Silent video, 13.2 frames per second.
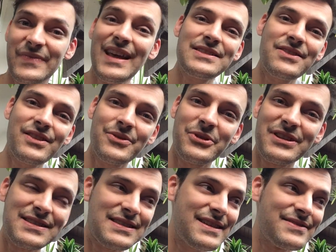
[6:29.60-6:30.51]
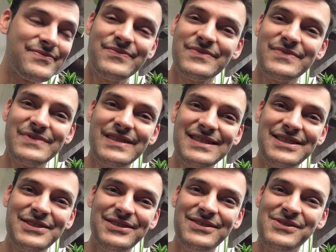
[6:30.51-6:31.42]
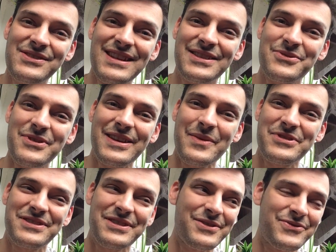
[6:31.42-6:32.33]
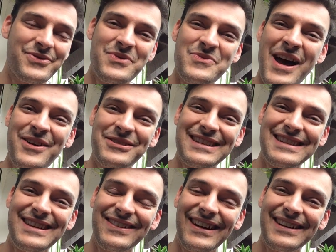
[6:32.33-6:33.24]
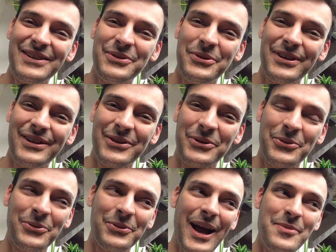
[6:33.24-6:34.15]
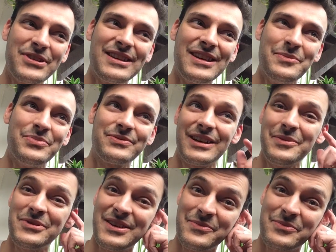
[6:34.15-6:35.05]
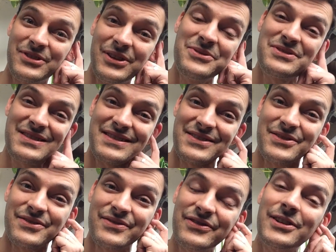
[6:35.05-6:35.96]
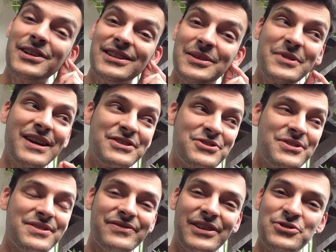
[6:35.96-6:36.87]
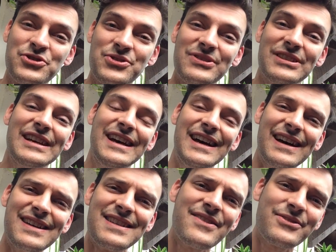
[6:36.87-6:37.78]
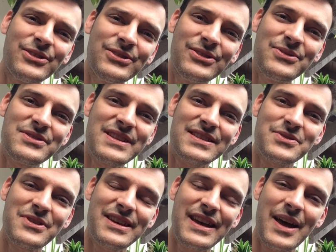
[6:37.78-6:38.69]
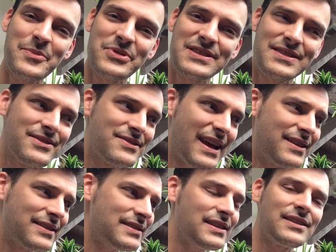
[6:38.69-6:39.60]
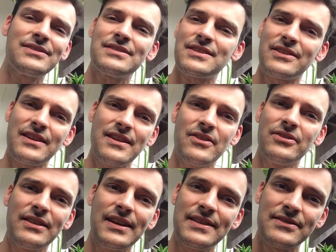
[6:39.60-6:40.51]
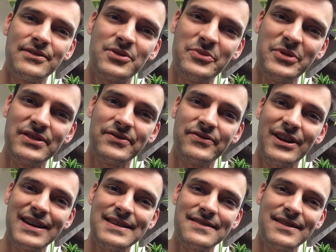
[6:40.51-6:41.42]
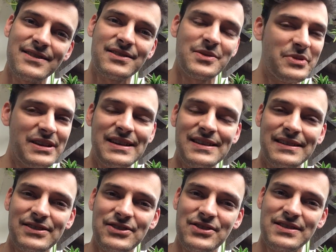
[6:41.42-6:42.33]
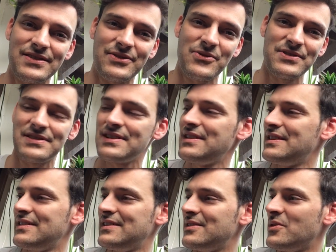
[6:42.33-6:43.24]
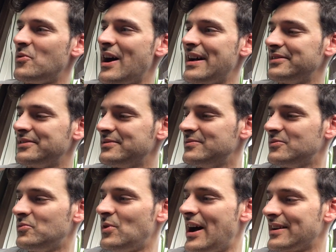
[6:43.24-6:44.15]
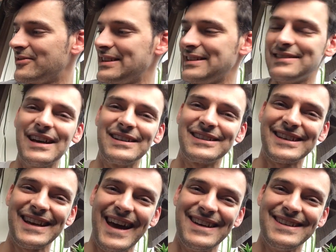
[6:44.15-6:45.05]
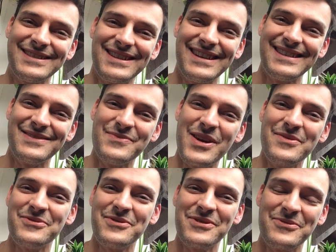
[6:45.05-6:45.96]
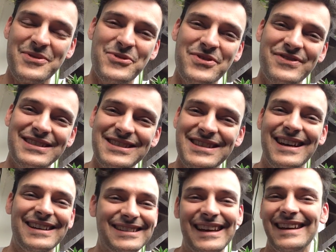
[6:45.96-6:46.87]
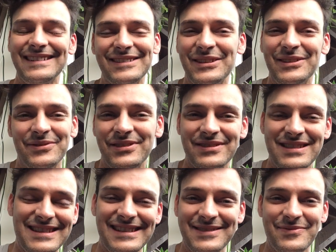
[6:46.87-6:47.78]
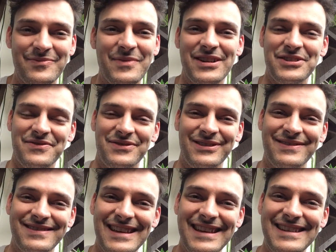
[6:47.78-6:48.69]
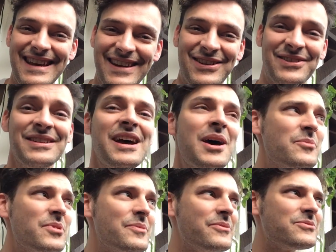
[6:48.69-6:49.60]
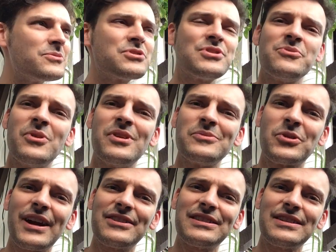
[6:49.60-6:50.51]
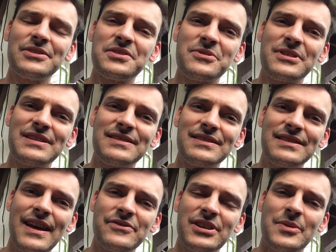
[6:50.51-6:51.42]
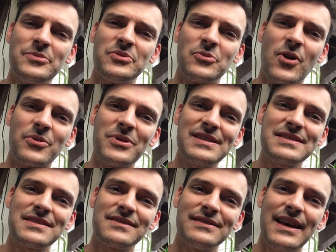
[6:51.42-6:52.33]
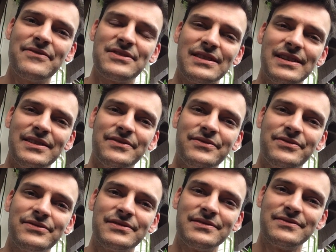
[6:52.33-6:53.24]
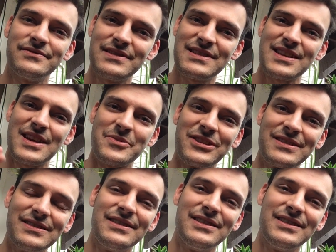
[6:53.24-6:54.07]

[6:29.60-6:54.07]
That's all I wanted to say. That's a Good News Next Week episode from the balcony here. I know we're wrapping up, coming up close to fall. I'm not sure if I'll shoot another Good News Next Week episode out here. Sorry, you only got the little bit of Frankie there at the beginning. She's, of course, a wild, wiry young cat. And maybe when we move inside, I don't know if you'll see much of her then at all. But maybe we'll shoot one more out here as we have a couple more weeks left of summer.